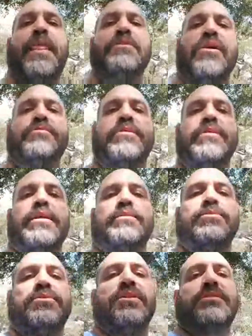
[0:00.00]
Drop the
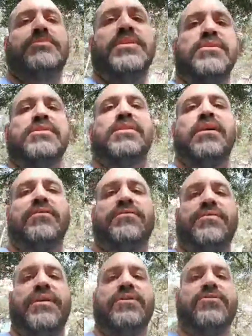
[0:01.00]
labels. Just be
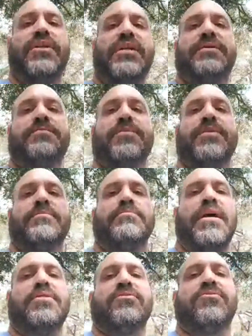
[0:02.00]
yourself. I agree.
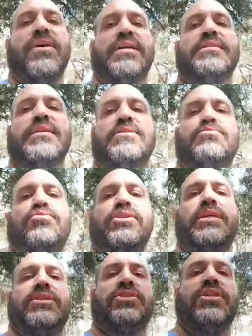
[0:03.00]
Matthew Rice says,
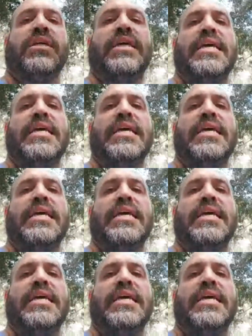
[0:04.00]
preach.